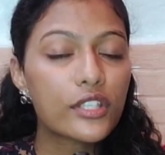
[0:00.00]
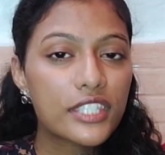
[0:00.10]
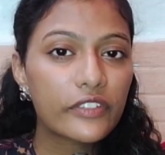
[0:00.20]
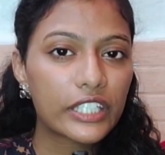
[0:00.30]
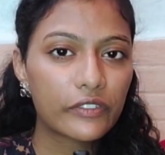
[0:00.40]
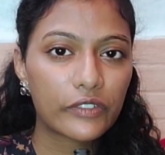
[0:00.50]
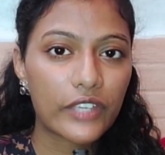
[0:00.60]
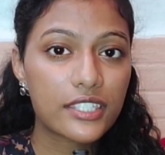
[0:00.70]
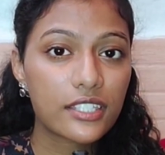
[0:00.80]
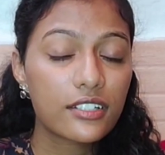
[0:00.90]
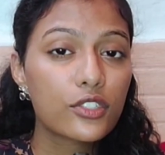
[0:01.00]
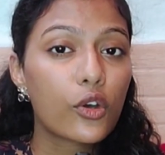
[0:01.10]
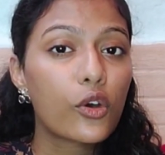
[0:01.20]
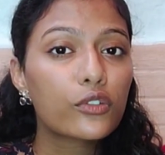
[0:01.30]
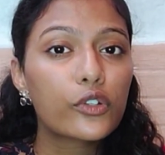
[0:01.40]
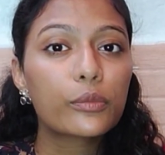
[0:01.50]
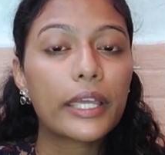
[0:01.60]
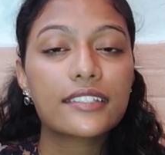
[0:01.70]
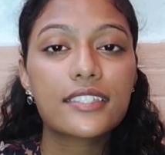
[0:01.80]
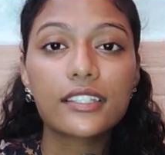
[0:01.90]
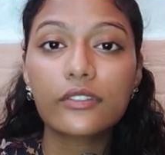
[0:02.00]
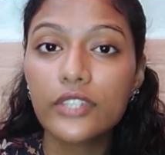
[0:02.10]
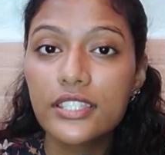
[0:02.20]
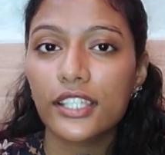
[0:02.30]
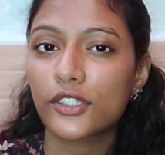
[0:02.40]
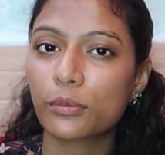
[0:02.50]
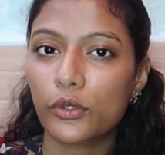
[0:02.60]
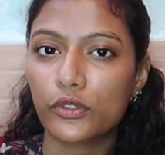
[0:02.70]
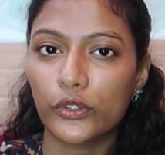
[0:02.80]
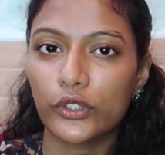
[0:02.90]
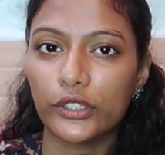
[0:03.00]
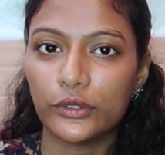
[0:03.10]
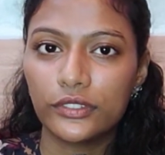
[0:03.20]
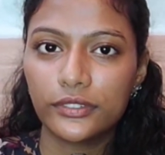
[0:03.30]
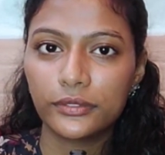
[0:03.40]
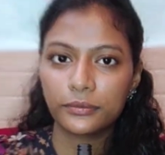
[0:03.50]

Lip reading: conservative investors or for balancing risk in your portfolio.